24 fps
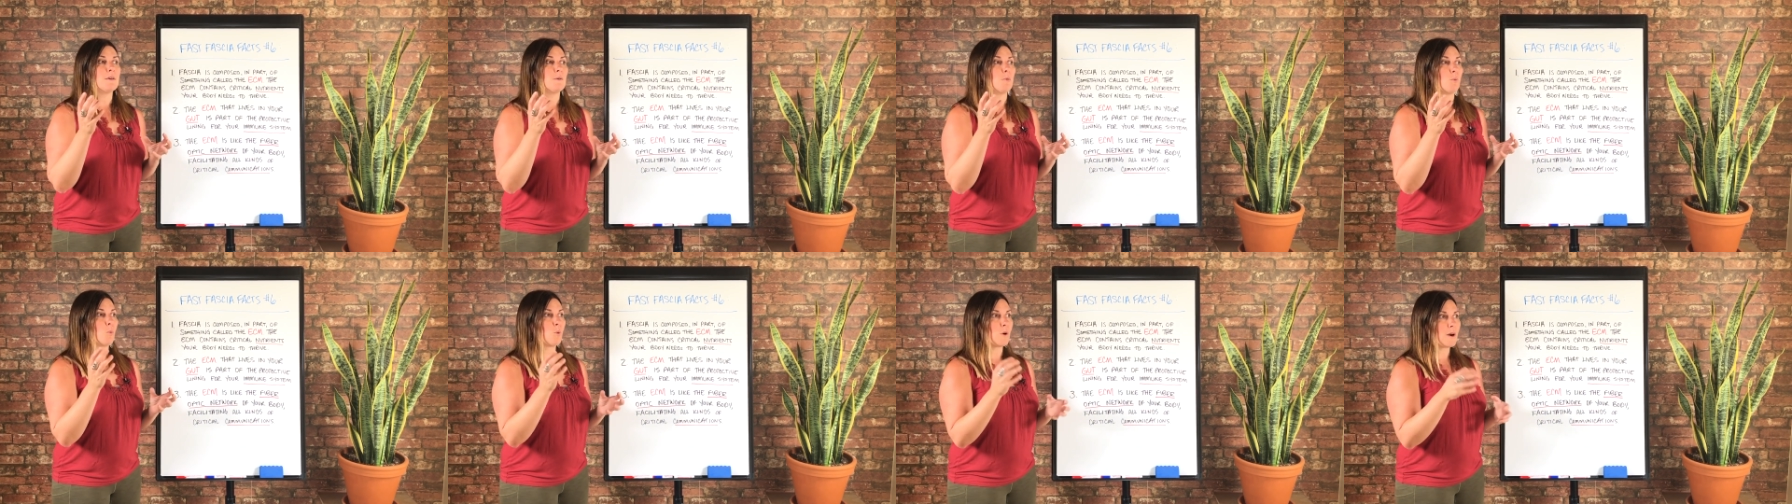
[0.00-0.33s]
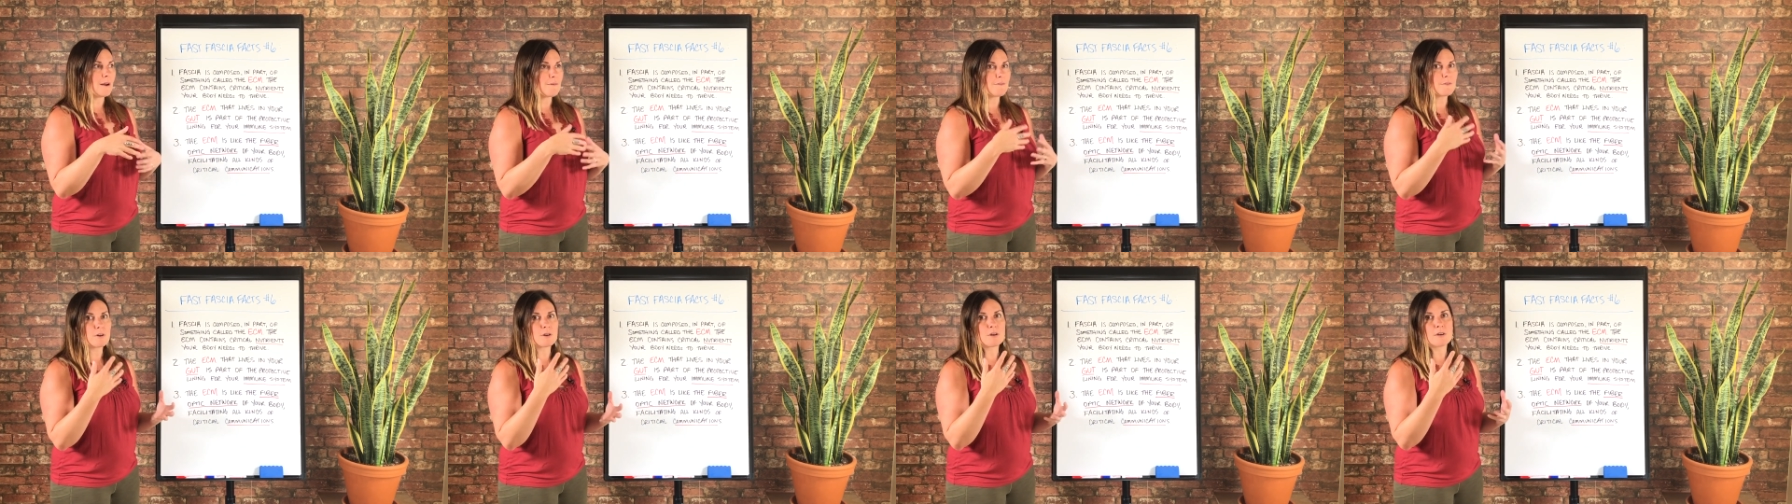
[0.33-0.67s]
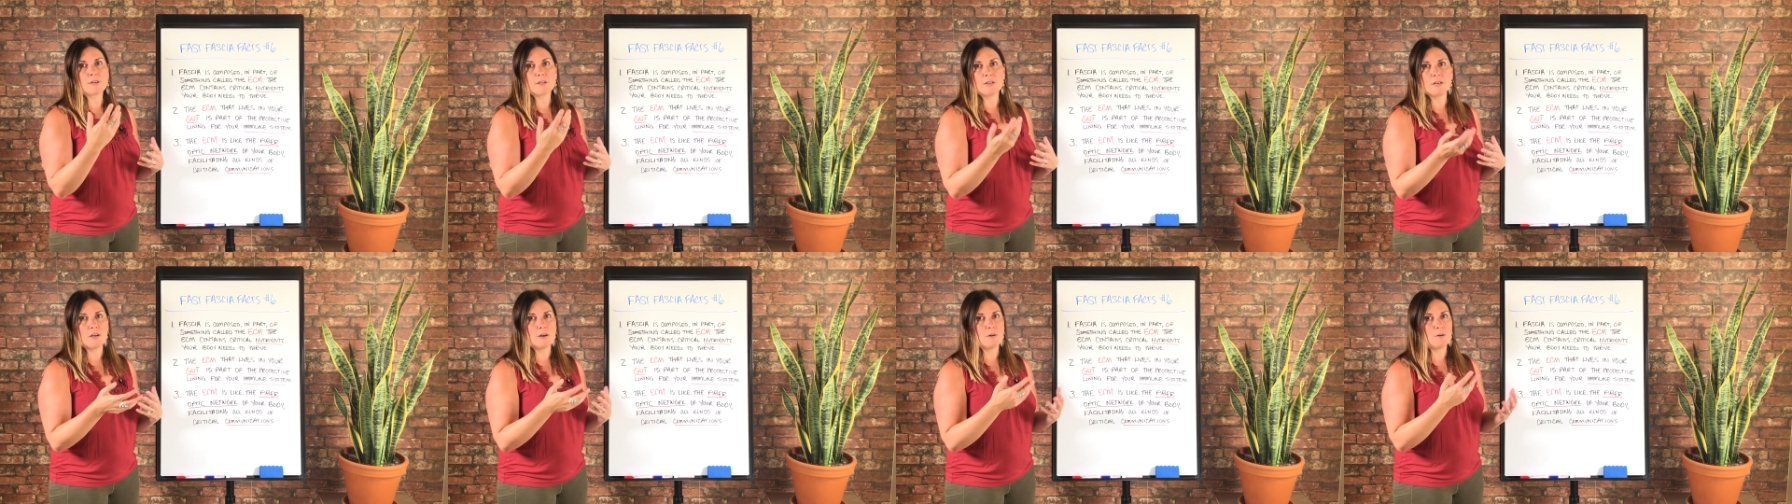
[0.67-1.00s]

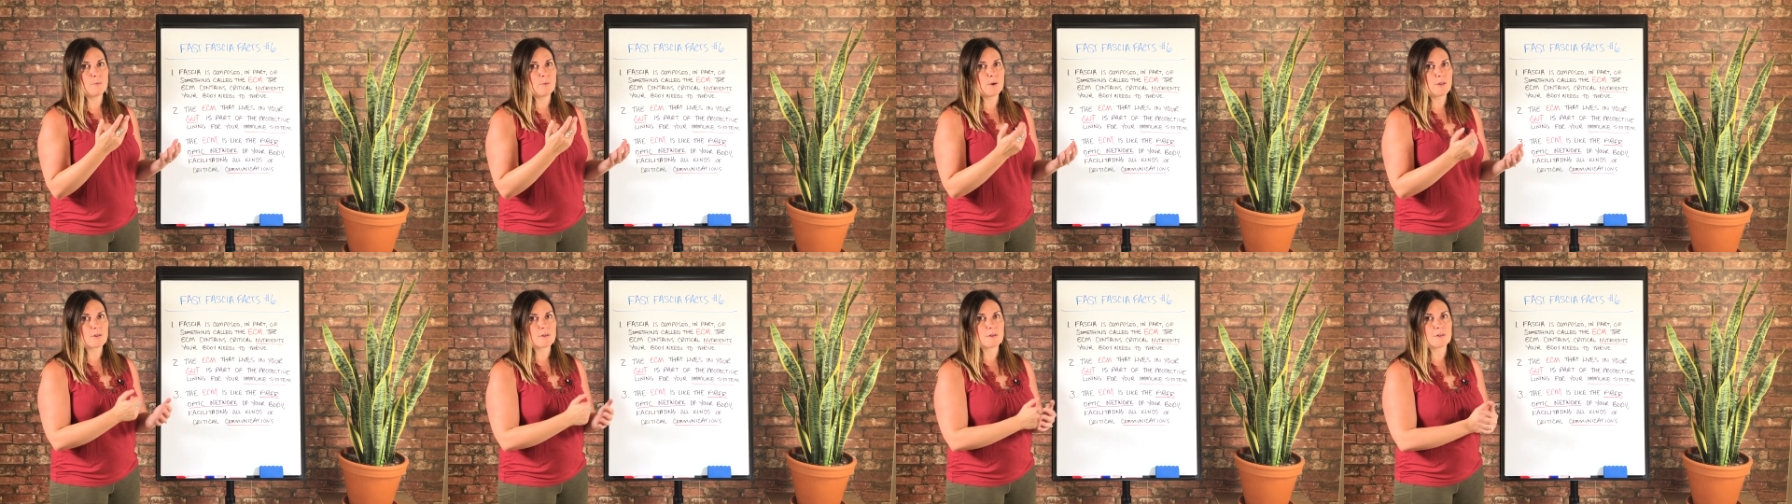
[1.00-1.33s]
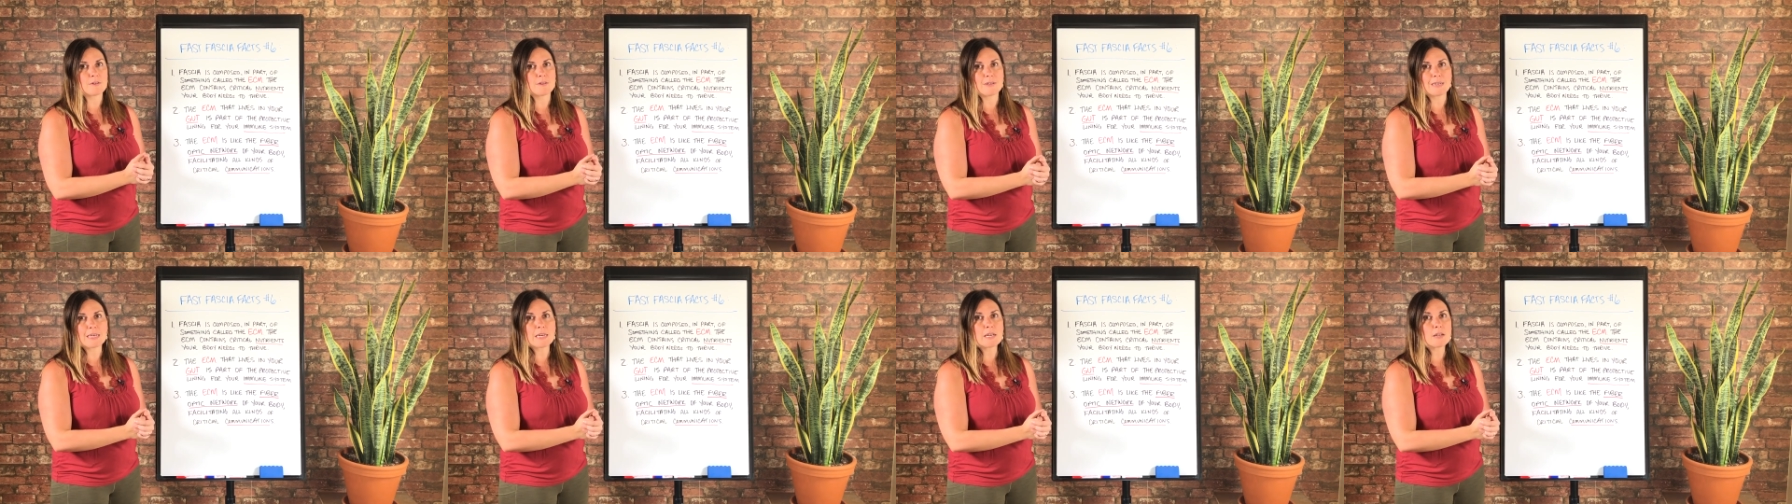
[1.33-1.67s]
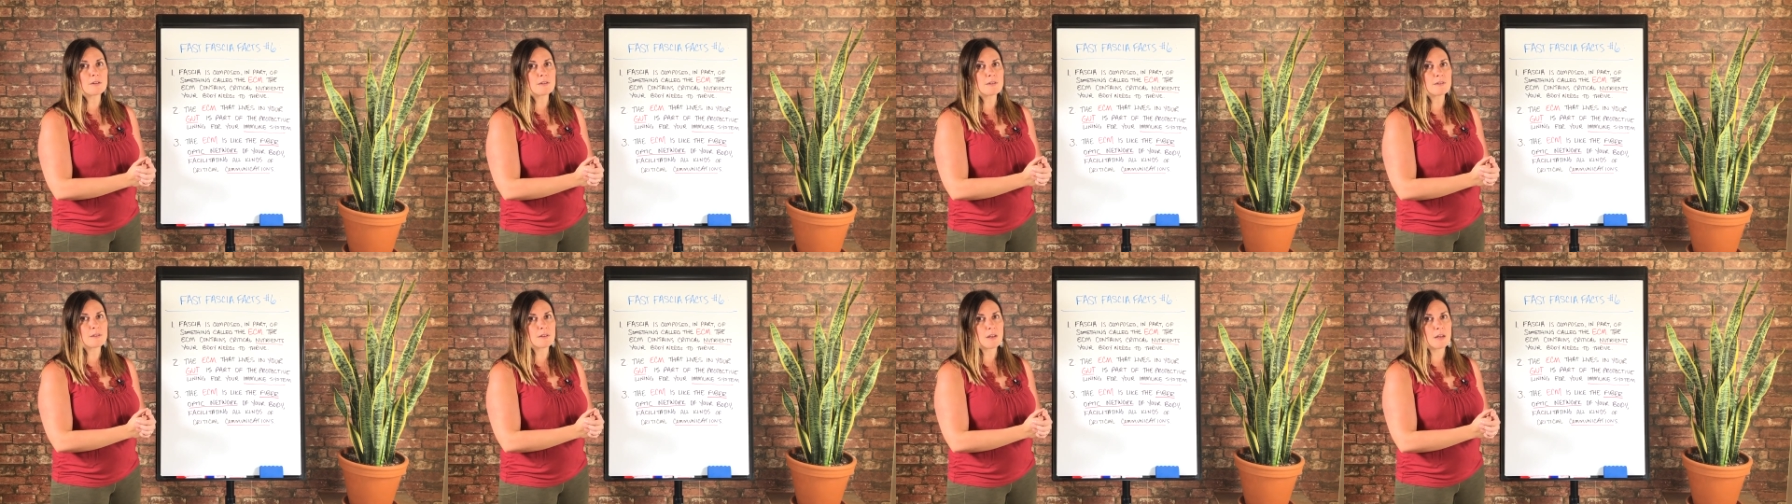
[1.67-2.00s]
whatever, you know, whether it's an
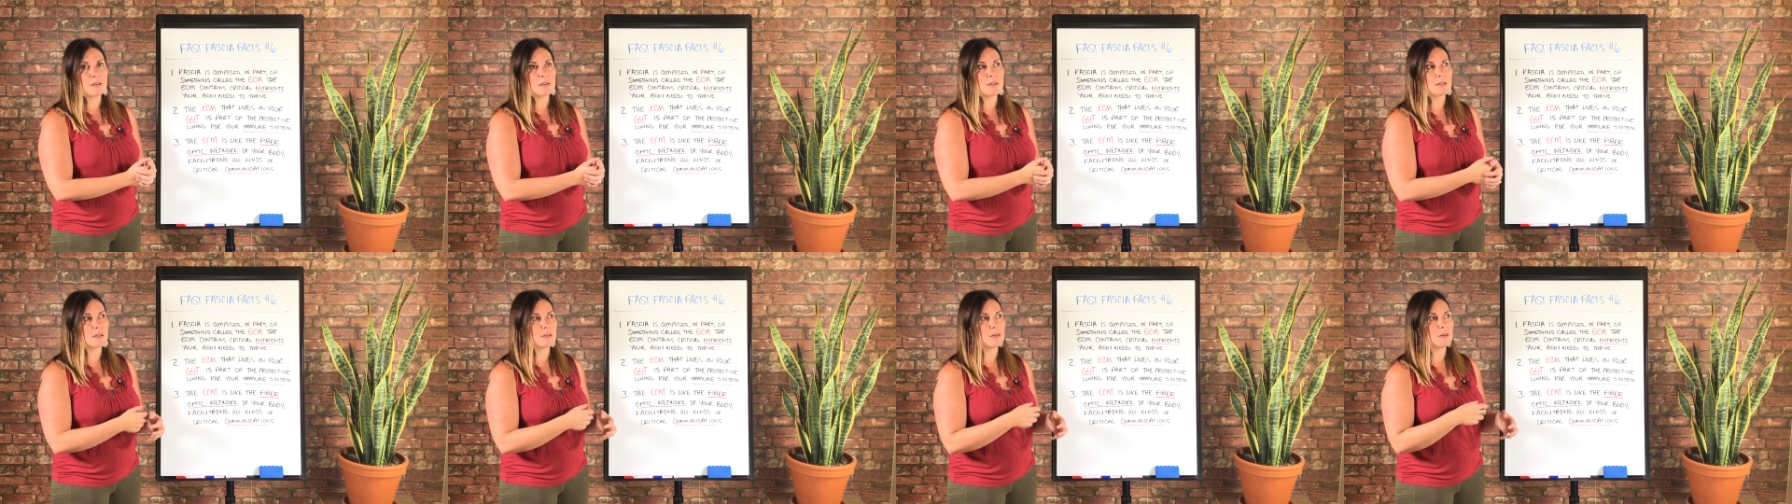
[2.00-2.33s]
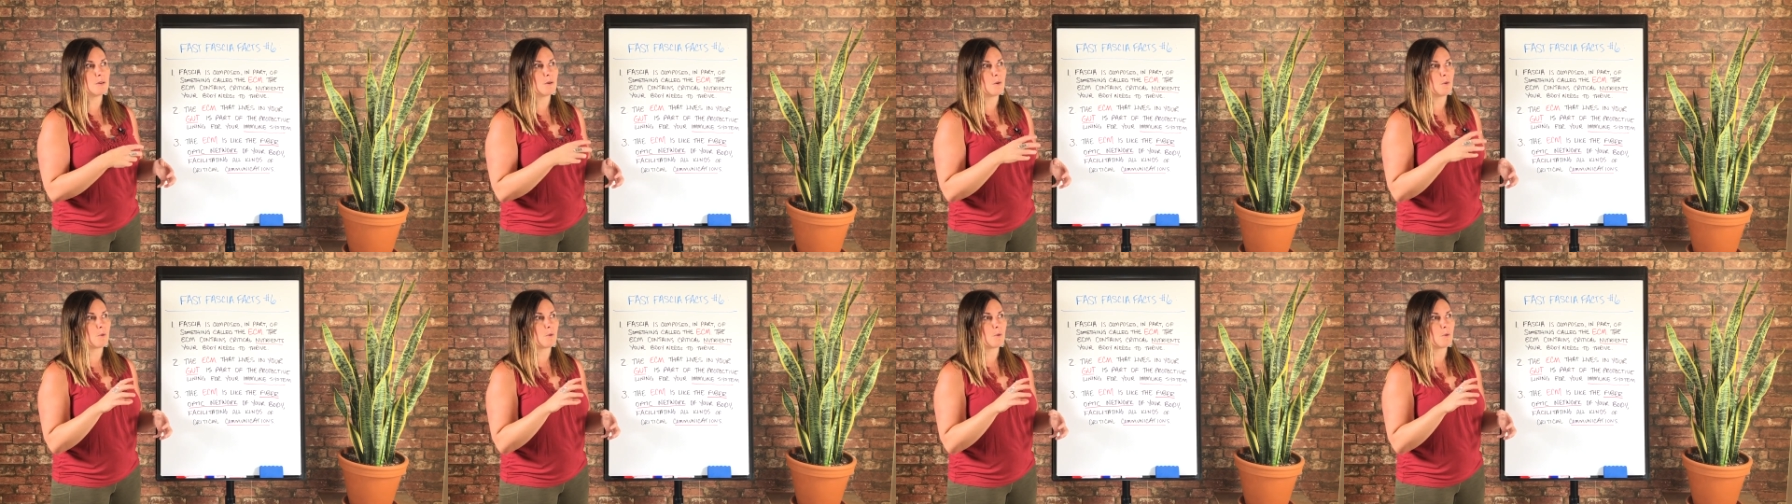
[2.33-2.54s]
Achilles tendon